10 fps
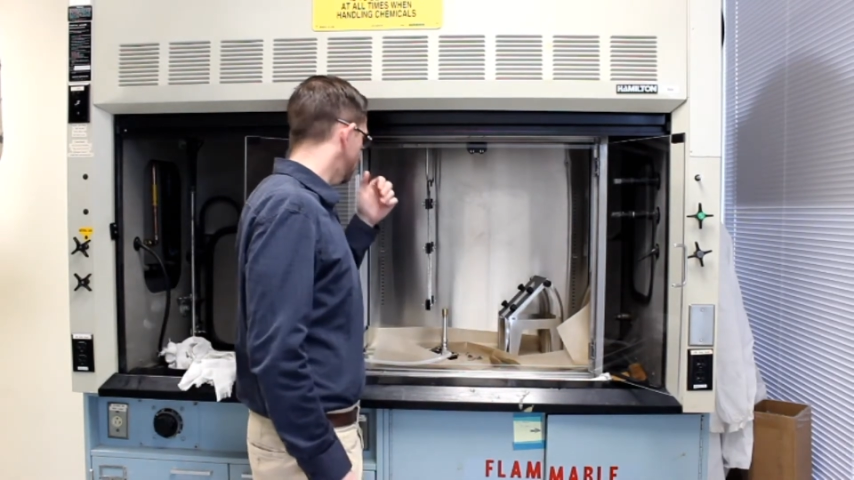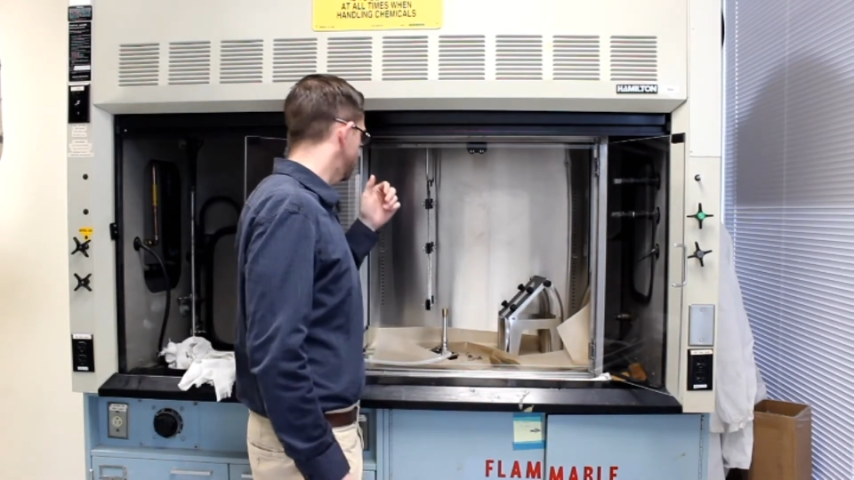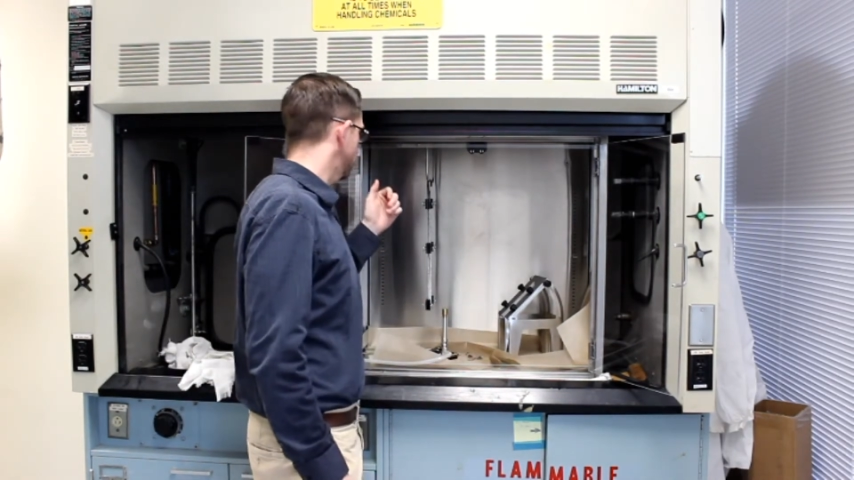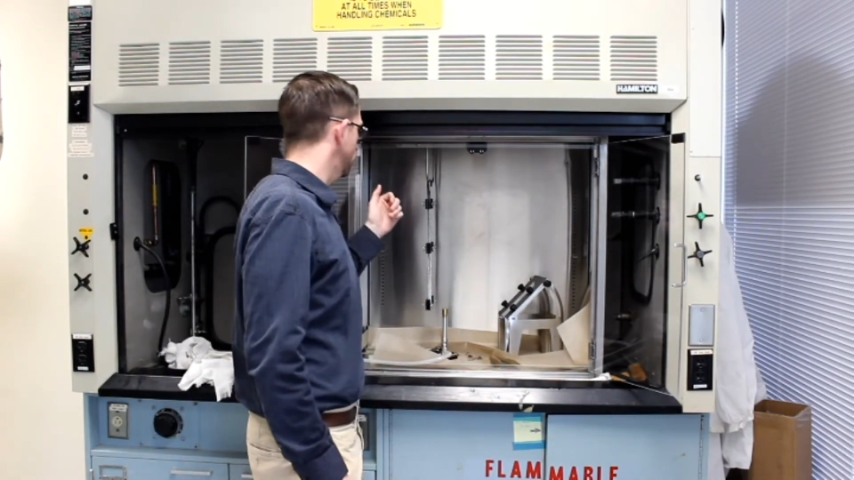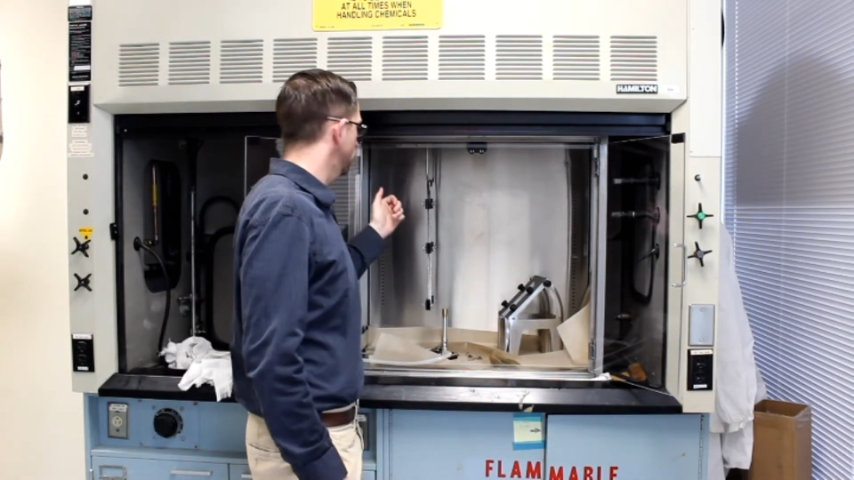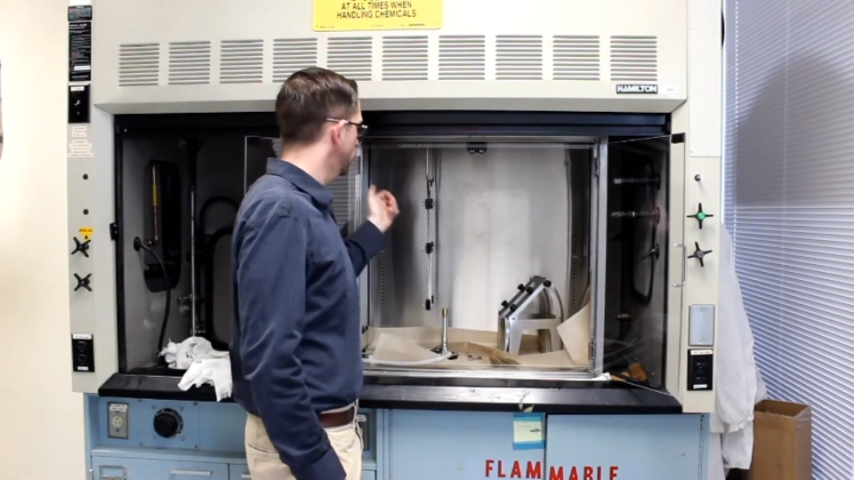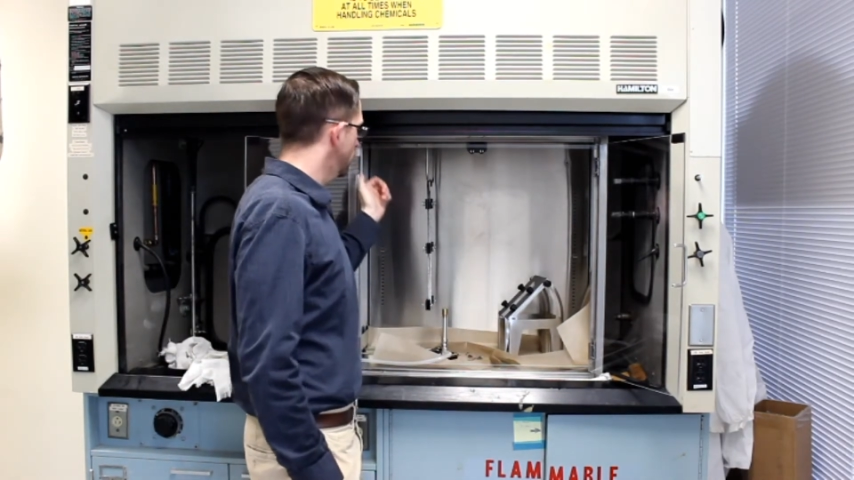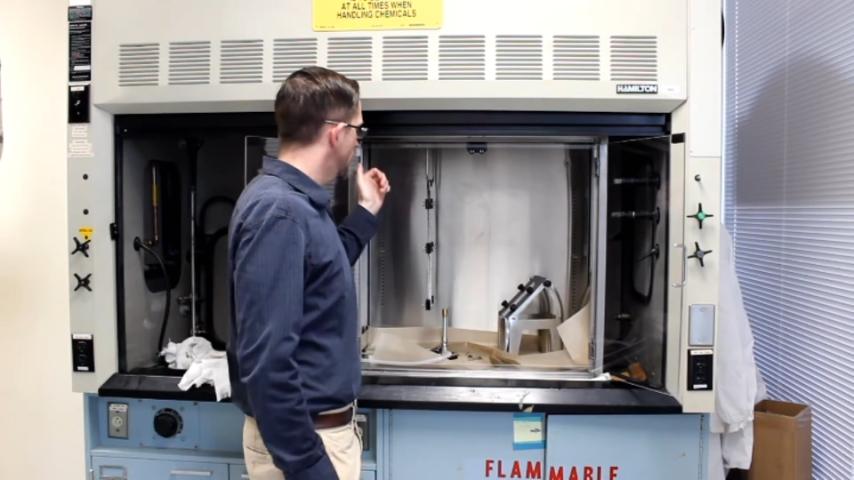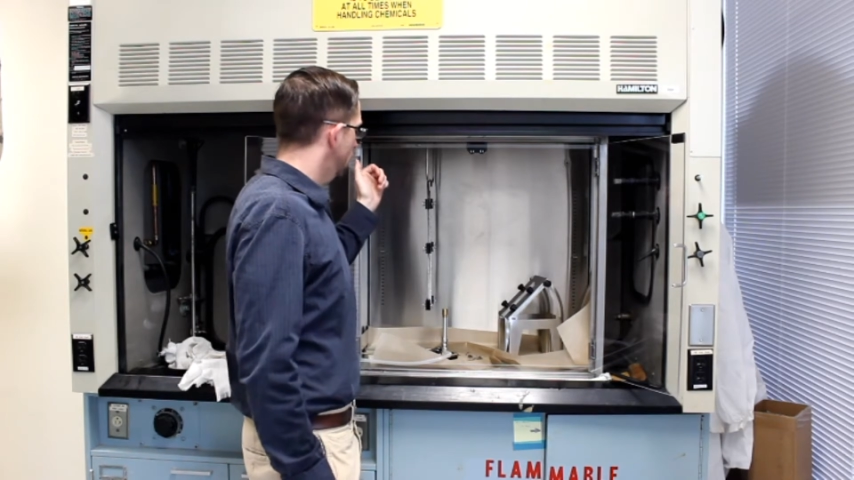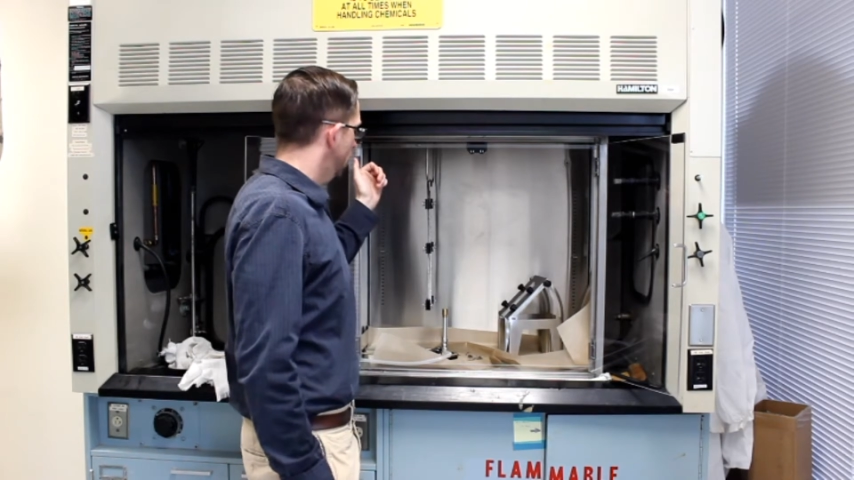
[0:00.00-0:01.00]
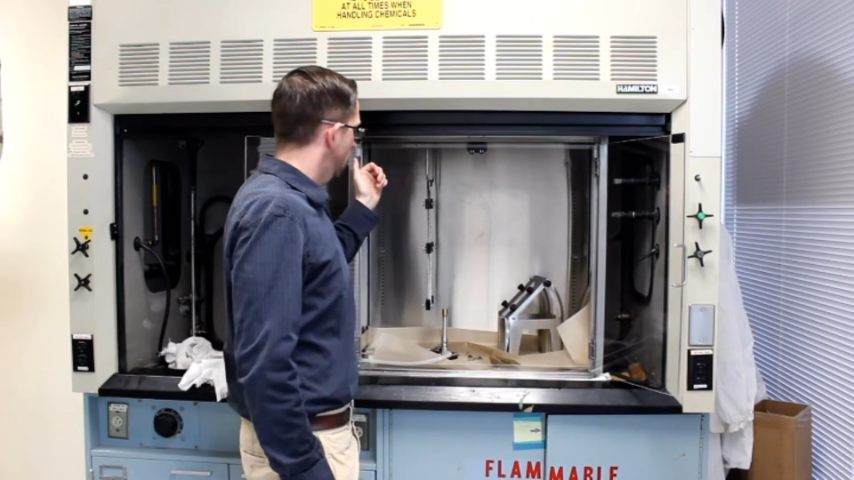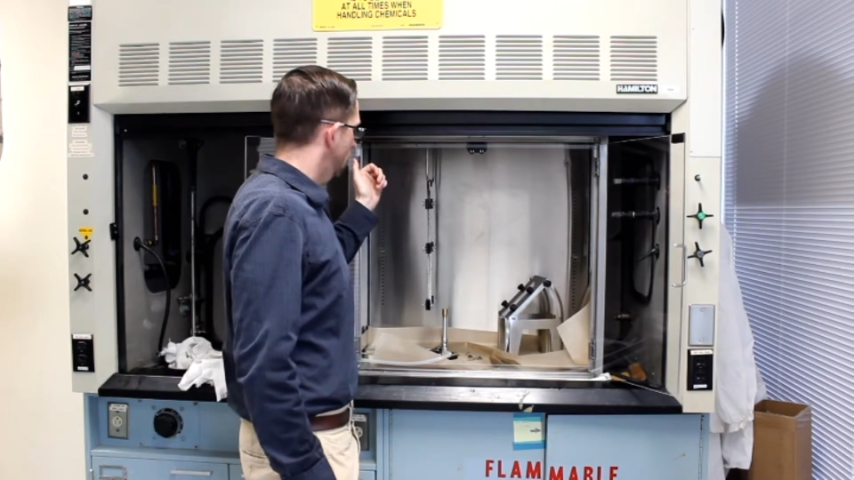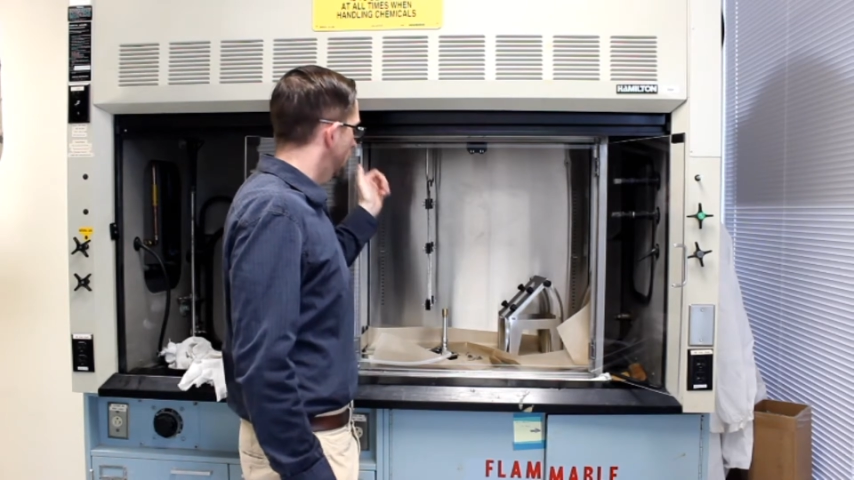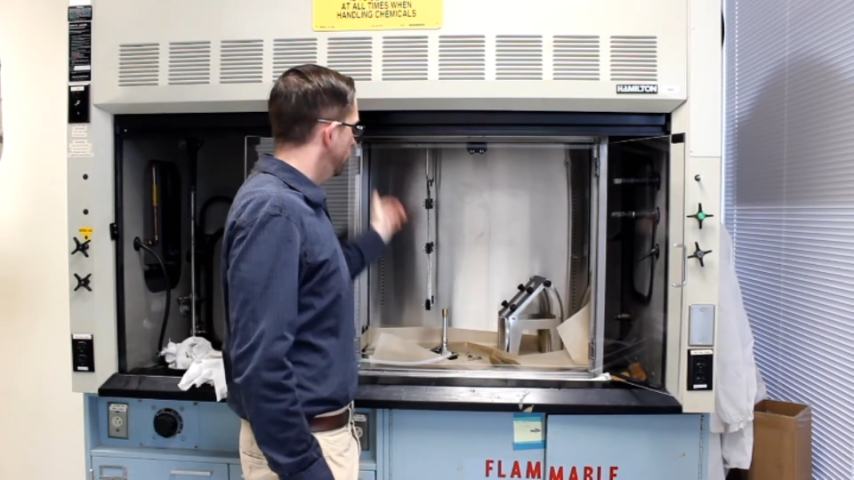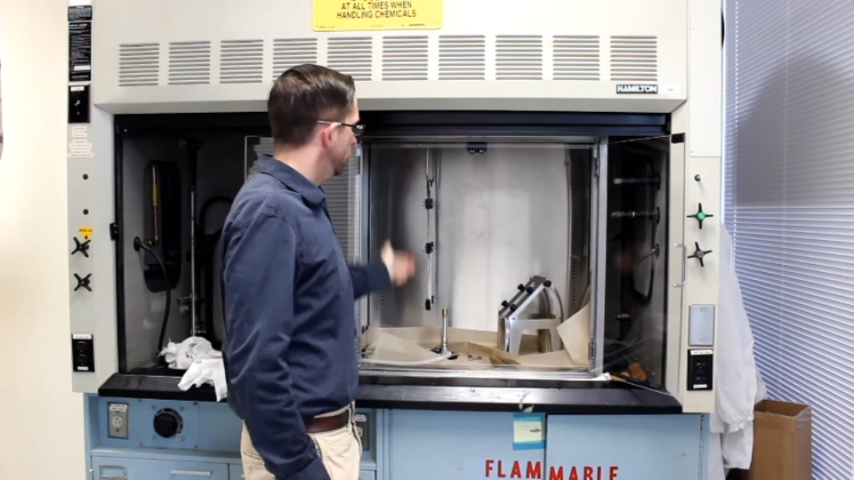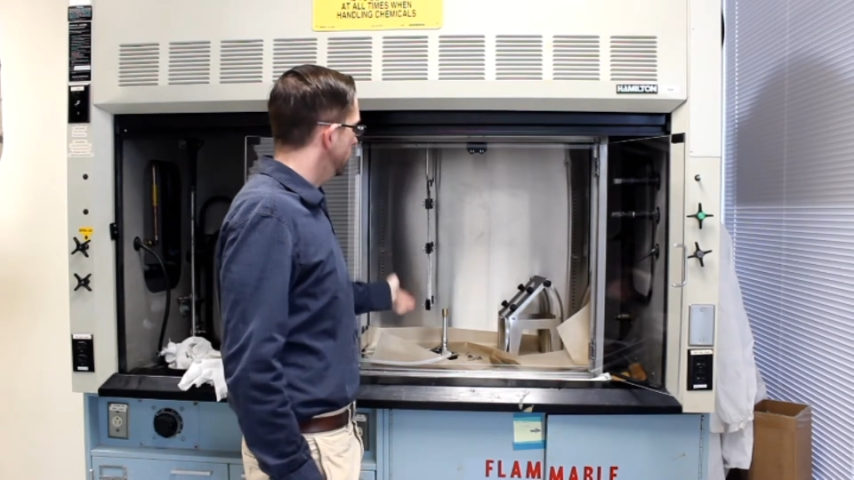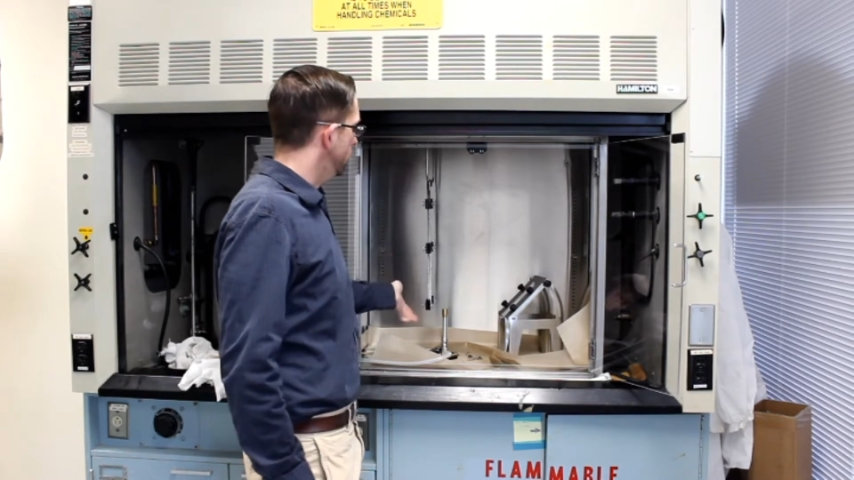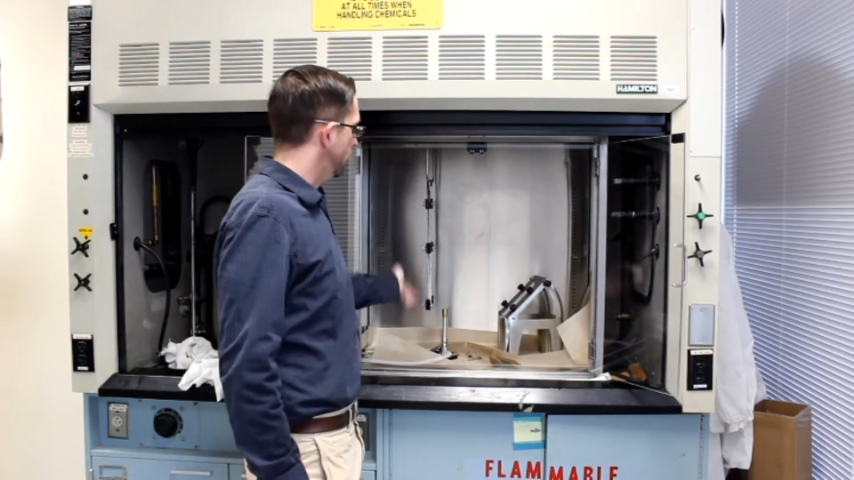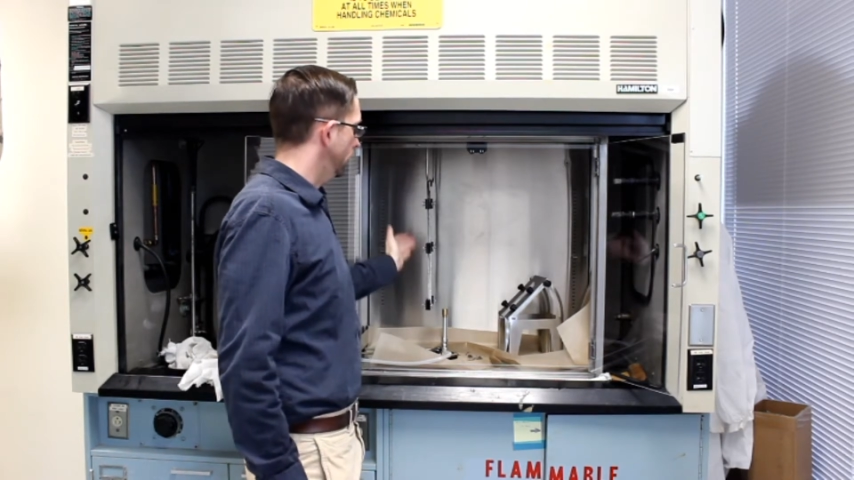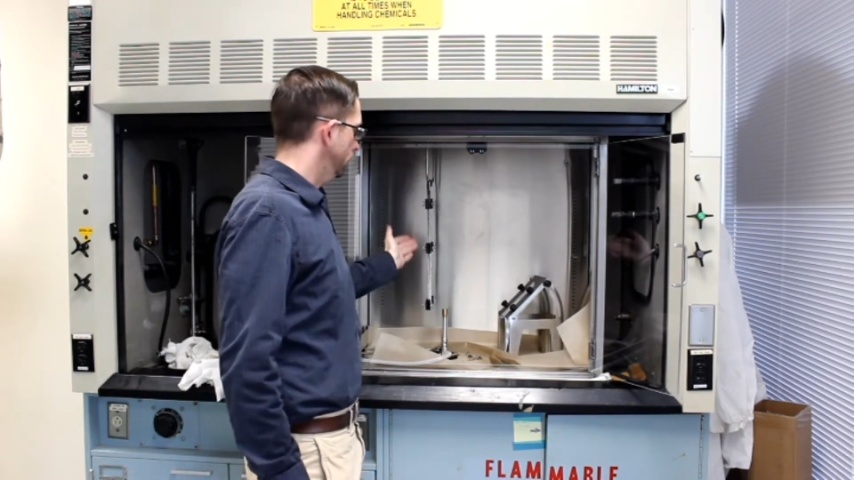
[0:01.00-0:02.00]
So we let
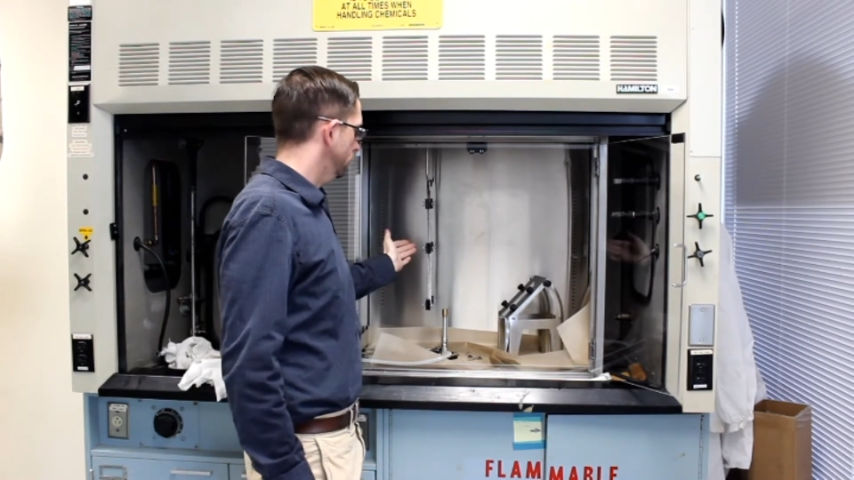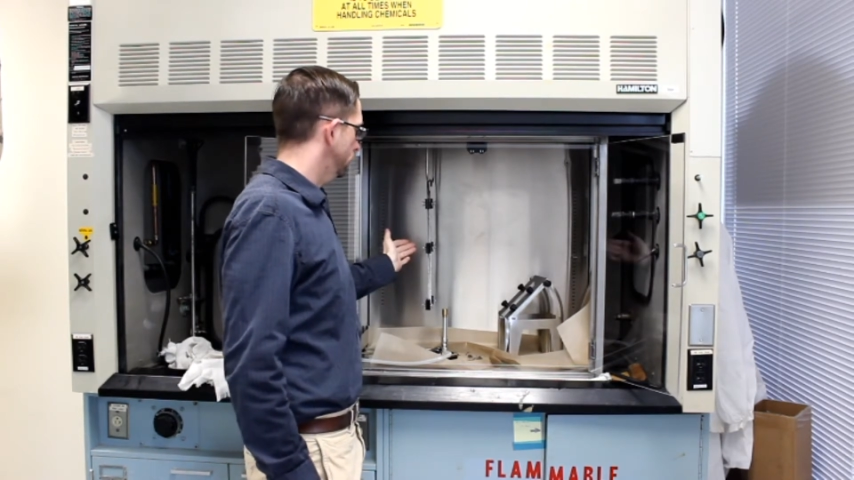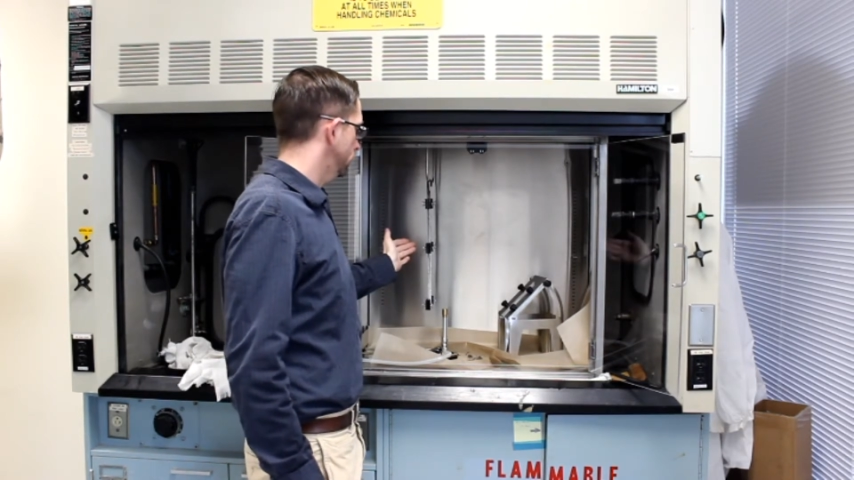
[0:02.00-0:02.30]
it burn.